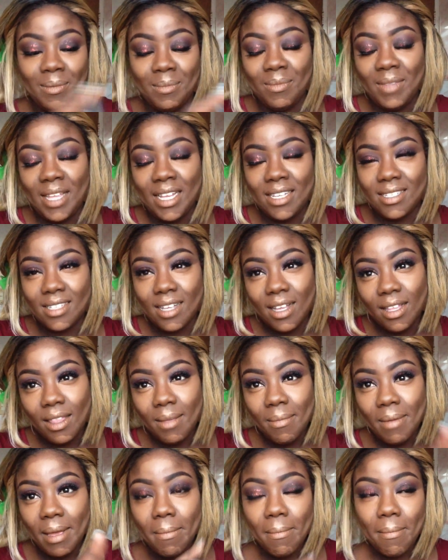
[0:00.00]
They sell
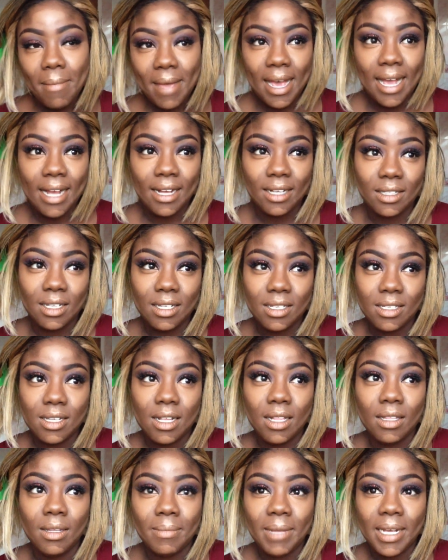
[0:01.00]
them at MAC, they
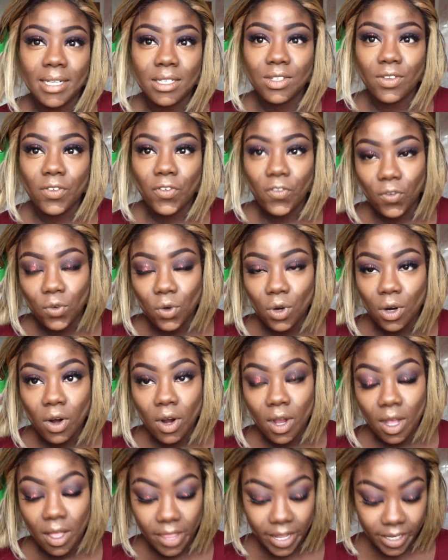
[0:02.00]
sell them at
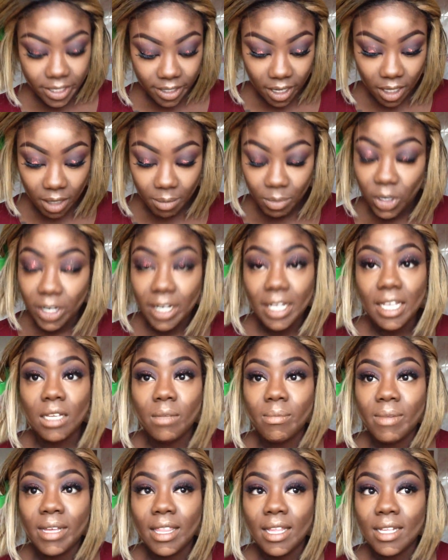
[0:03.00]
Sephora, they sell them on
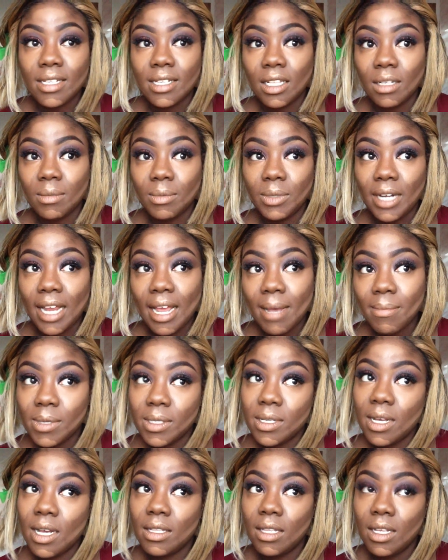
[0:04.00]
eBay, they sell them on
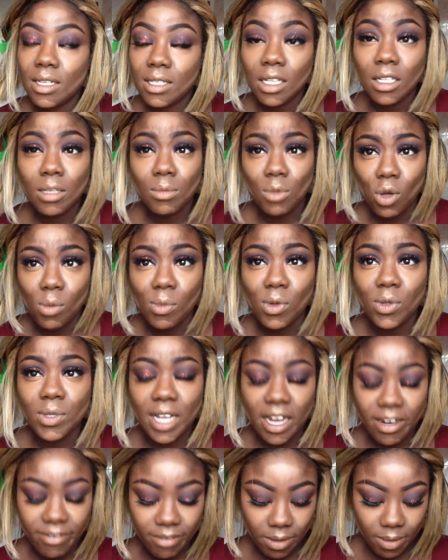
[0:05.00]
Amazon, they sell them almost
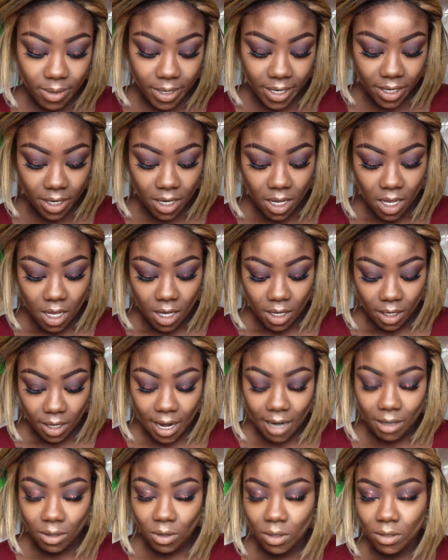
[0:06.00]
everywhere.
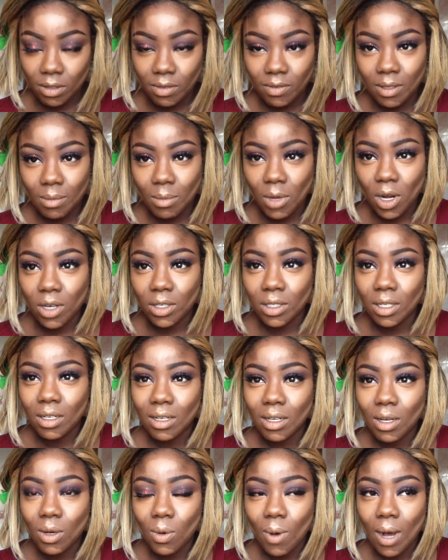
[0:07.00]
Not all of them are
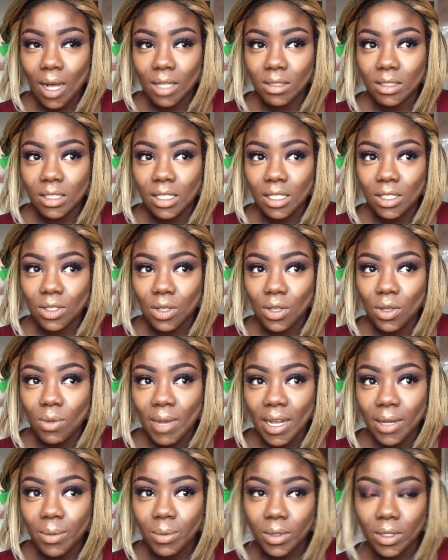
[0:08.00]
good quality, so you
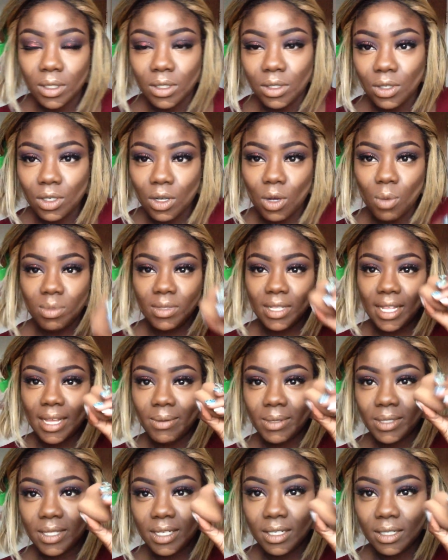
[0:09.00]
might want to, you know, play
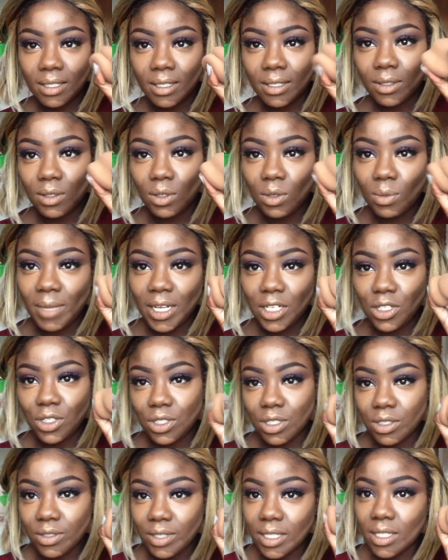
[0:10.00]
with it a little, make
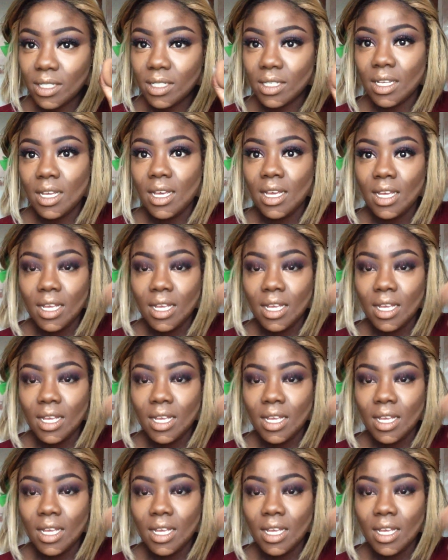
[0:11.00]
sure it's,